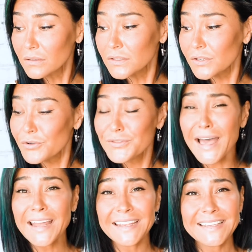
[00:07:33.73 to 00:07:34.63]
So
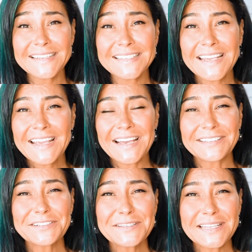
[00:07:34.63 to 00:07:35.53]
that is a
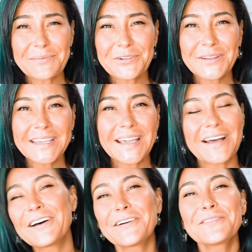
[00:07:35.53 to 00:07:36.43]
little summary
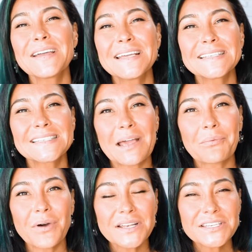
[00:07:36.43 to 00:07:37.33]
of
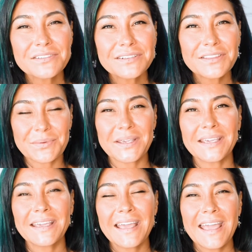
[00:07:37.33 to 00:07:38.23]
step one, two, and
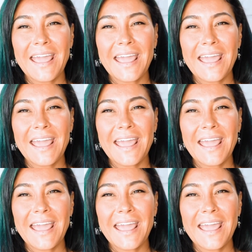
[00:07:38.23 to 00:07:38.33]
three.